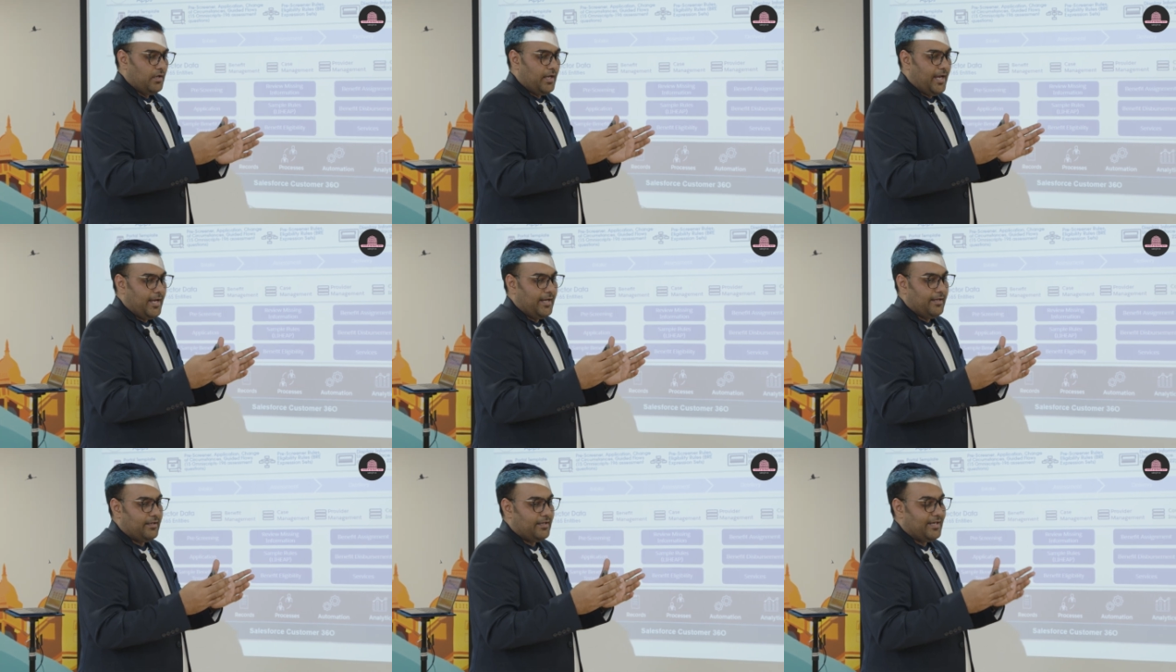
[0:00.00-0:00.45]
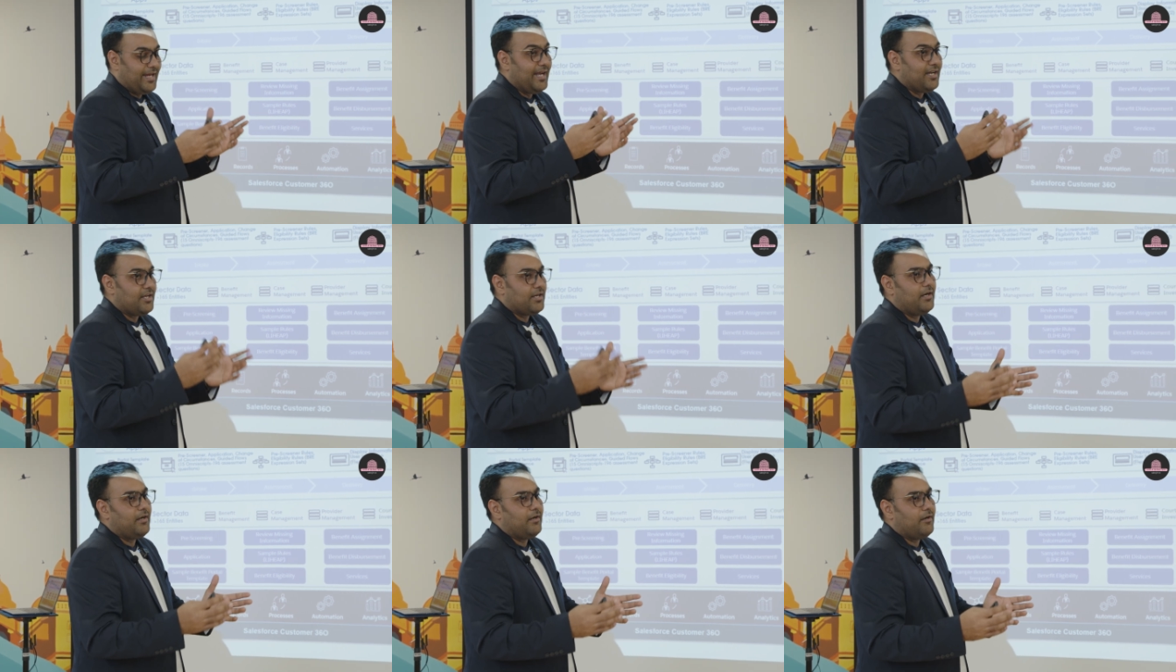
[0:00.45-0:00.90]
and
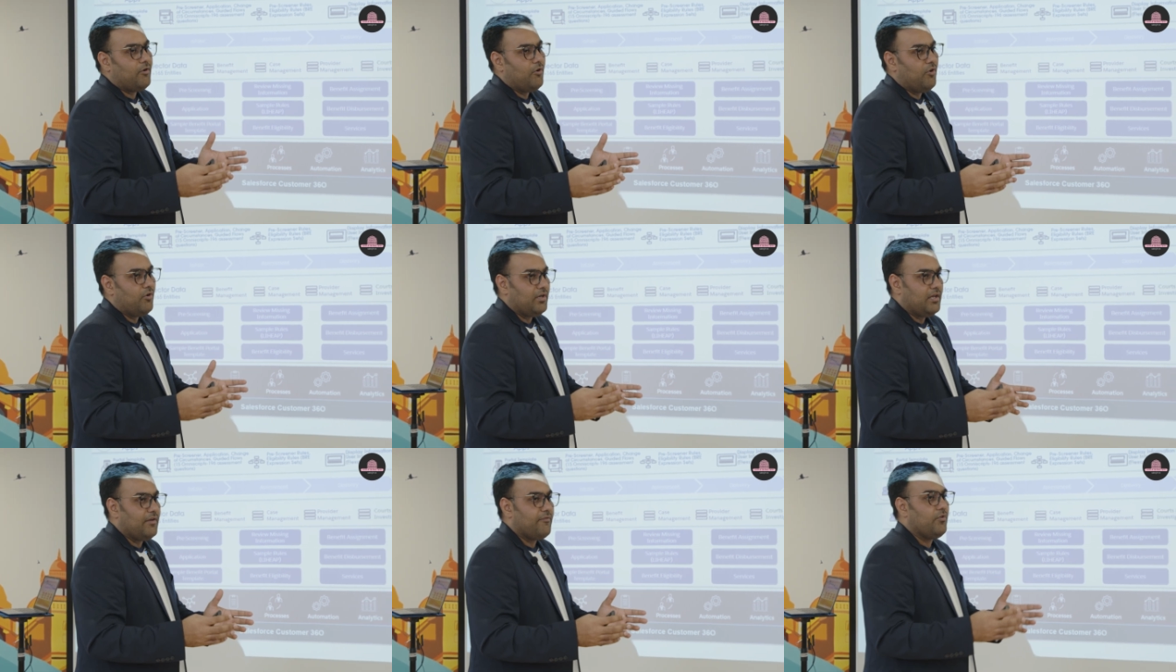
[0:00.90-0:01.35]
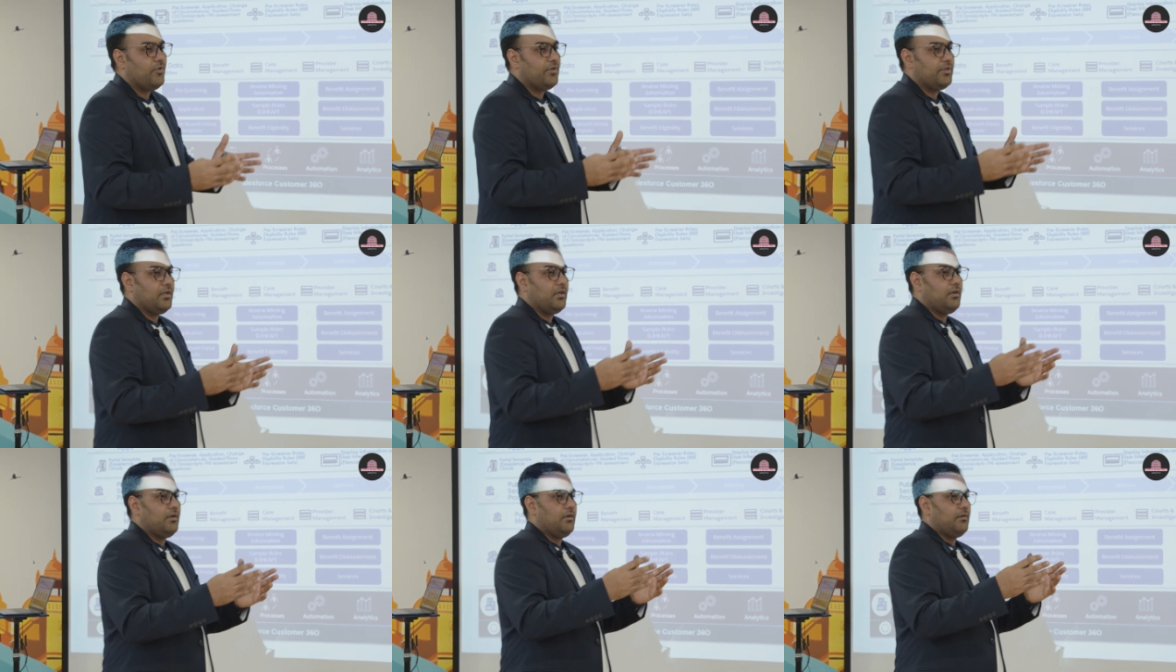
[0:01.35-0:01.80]
catered only for
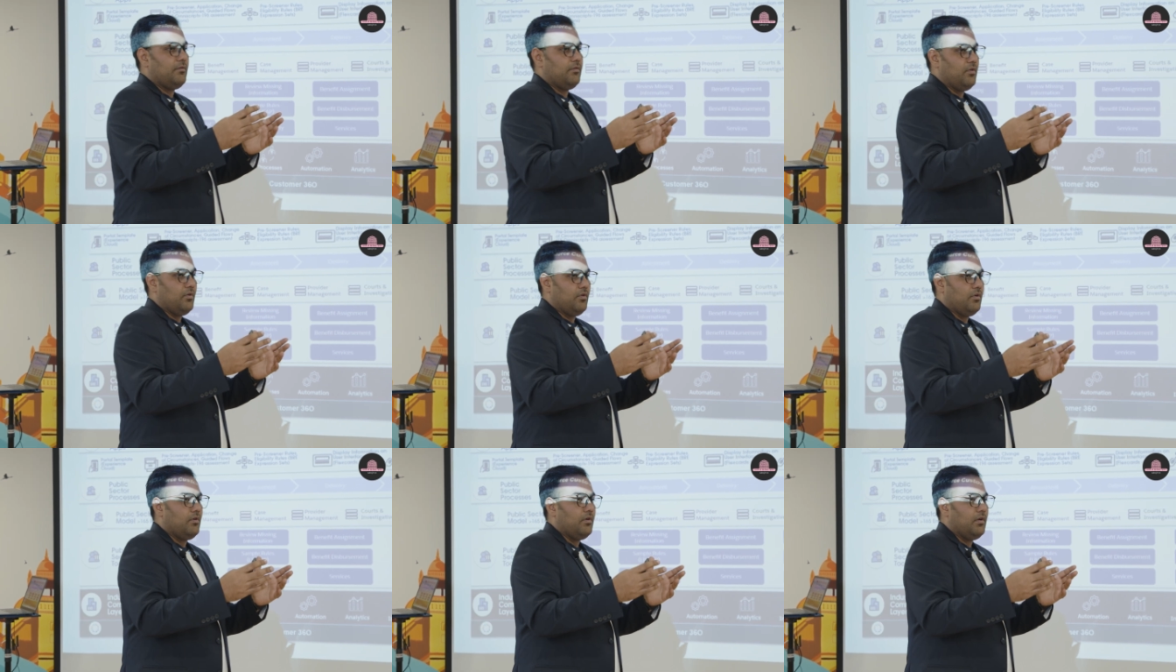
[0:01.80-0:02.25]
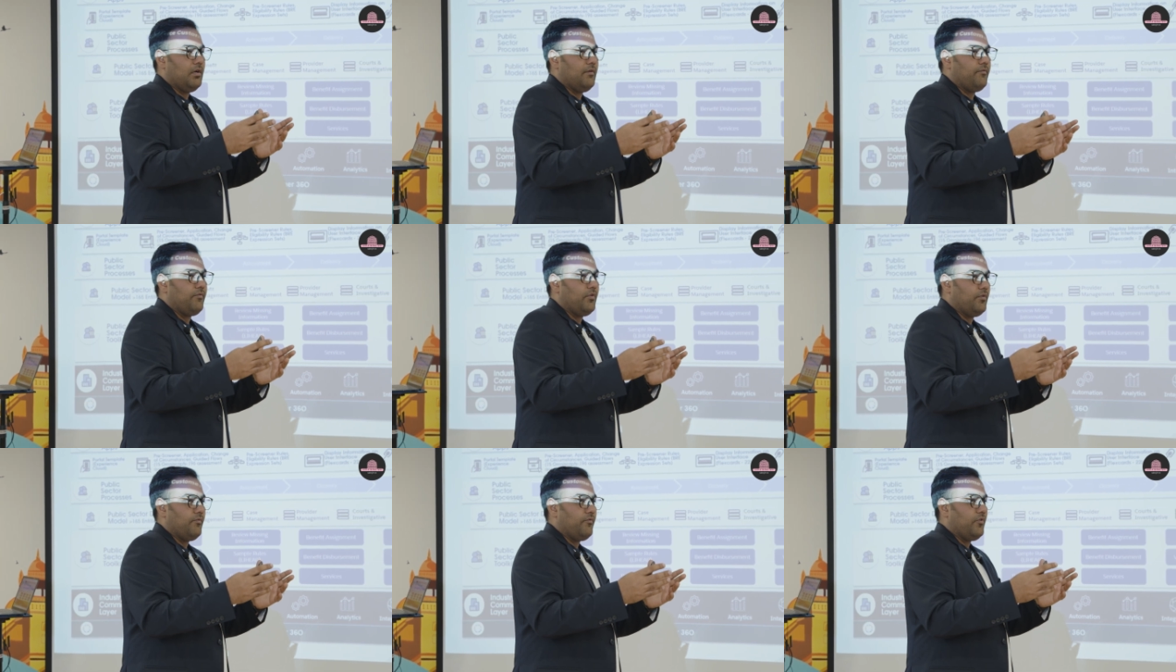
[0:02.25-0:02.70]
the
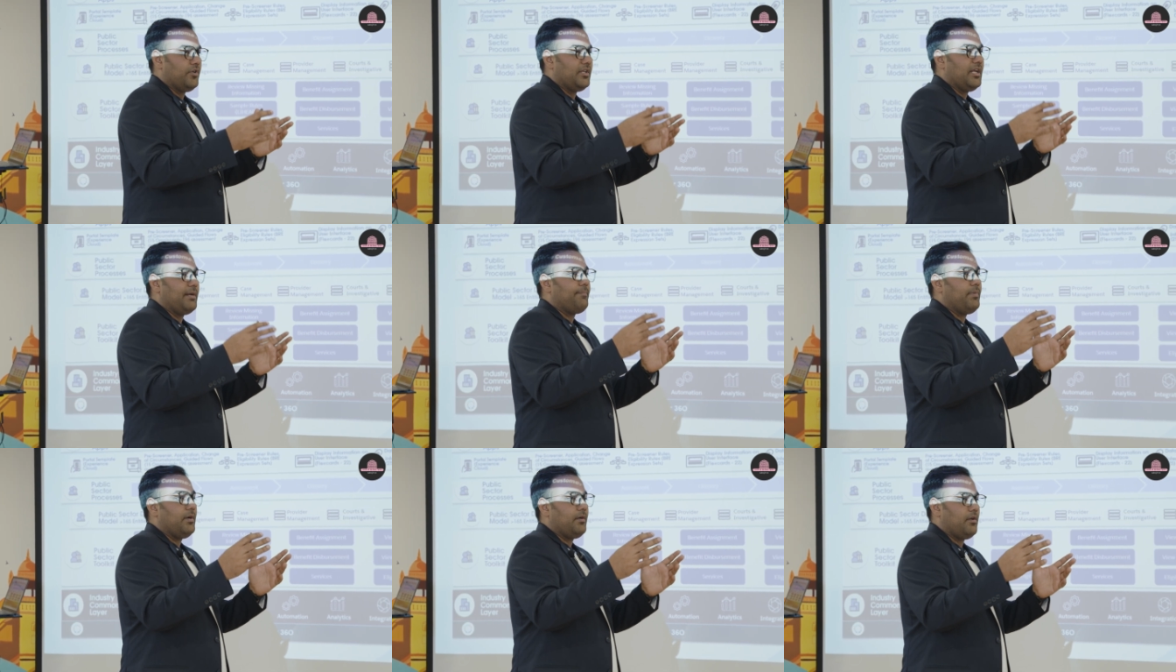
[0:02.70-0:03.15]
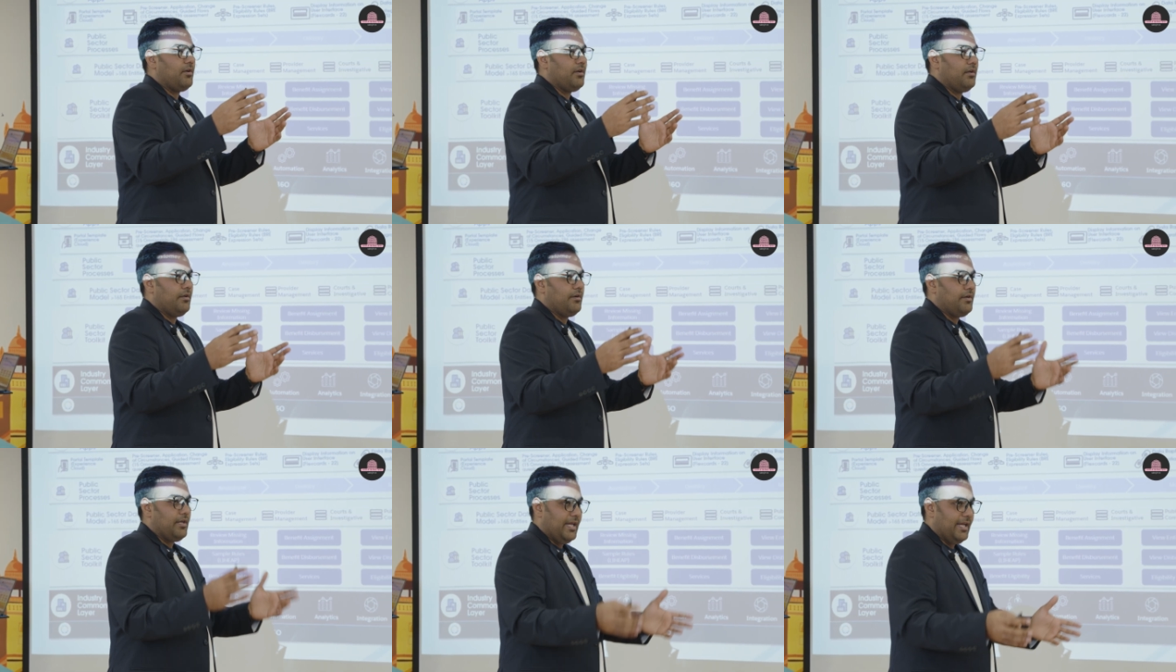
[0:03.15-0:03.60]
for that
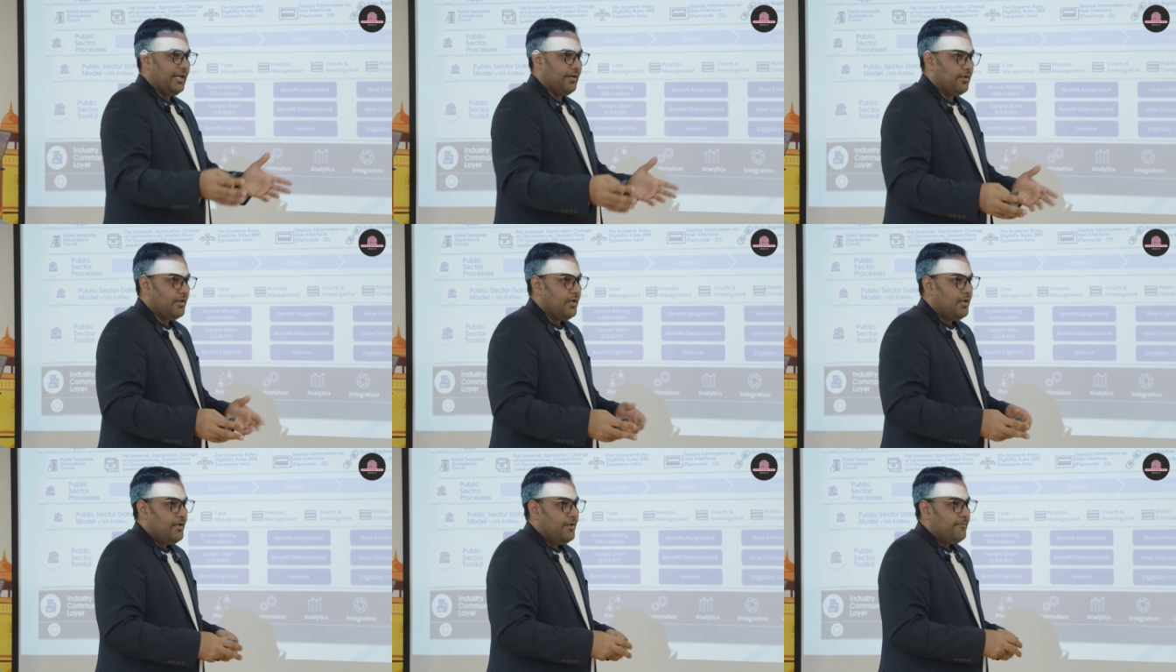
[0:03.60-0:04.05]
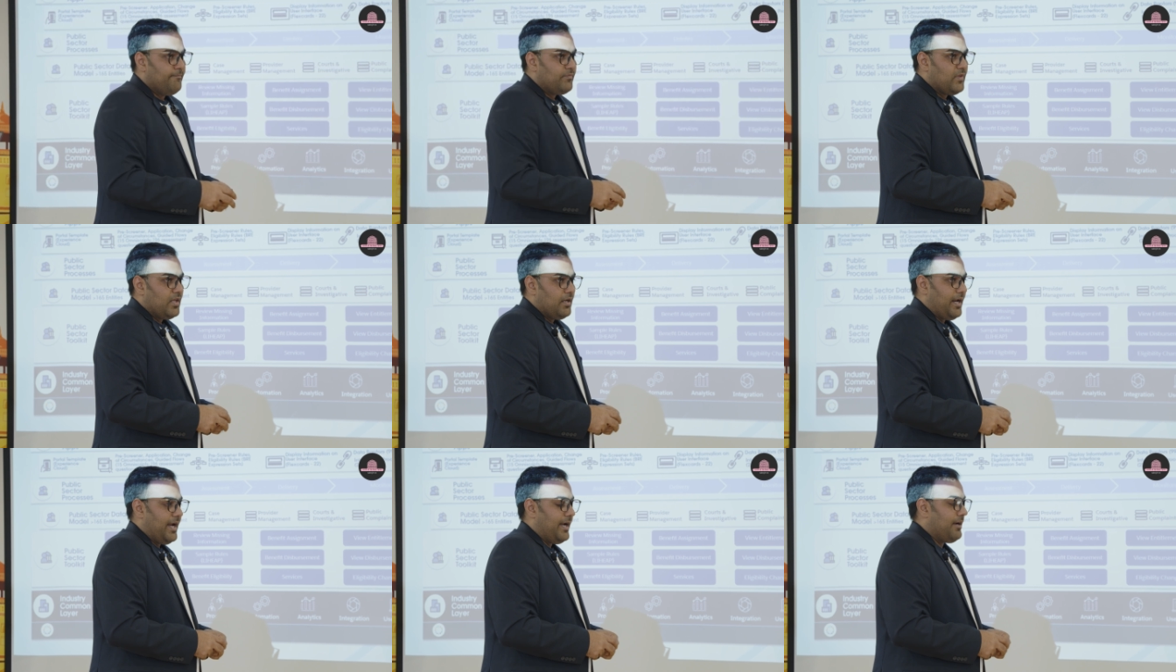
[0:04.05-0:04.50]
particular need,
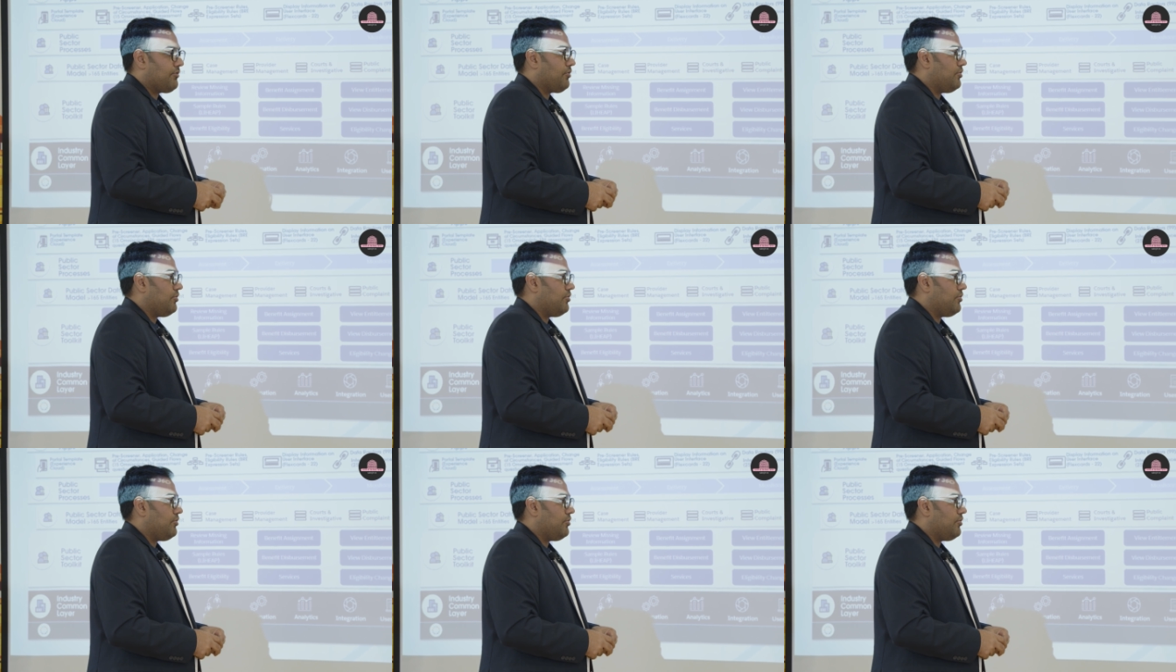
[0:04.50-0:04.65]
right?